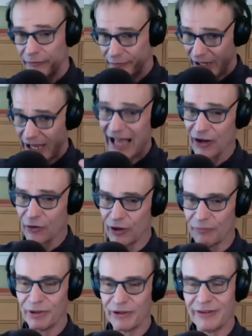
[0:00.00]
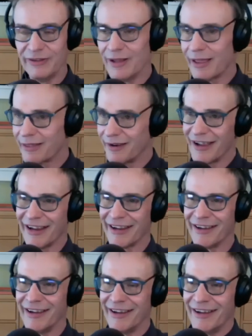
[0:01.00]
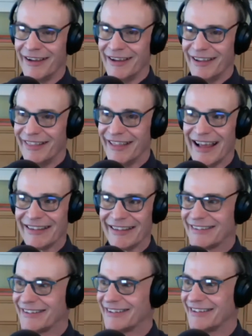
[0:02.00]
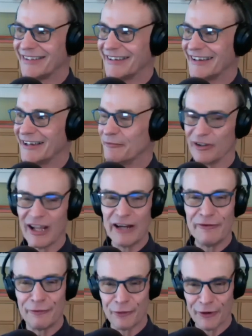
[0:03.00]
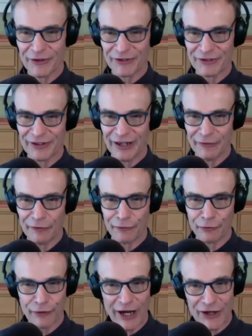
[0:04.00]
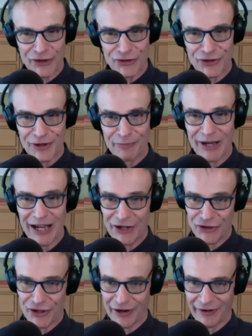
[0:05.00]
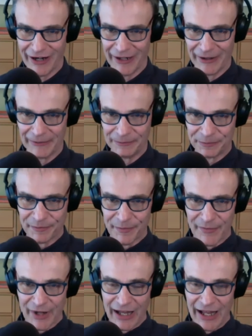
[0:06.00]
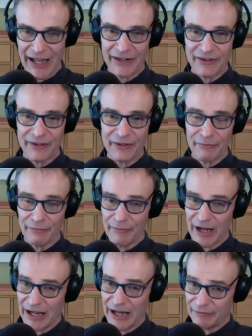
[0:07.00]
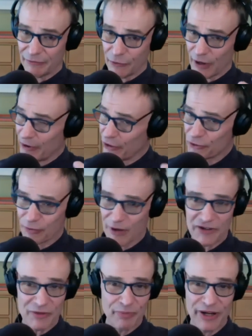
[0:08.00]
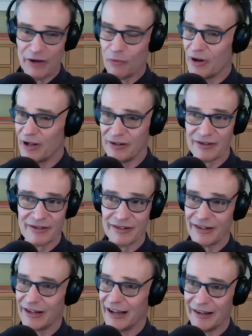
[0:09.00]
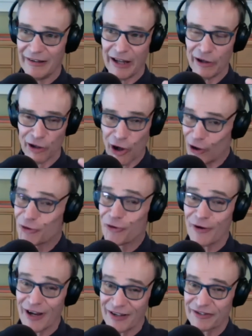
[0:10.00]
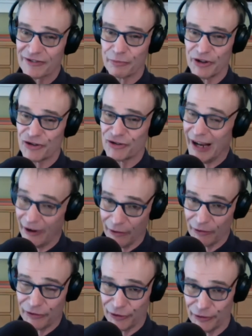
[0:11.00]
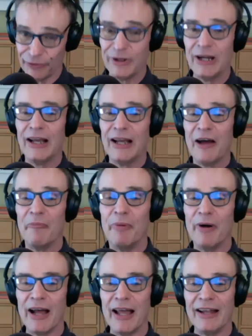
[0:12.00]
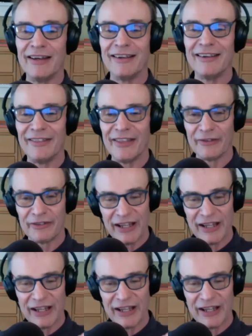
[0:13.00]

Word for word: adequate, but nothing like that uh, life force of a fresh pie cherry. And my grandmother's recipe was uh, a lard crust, which I don't do, but the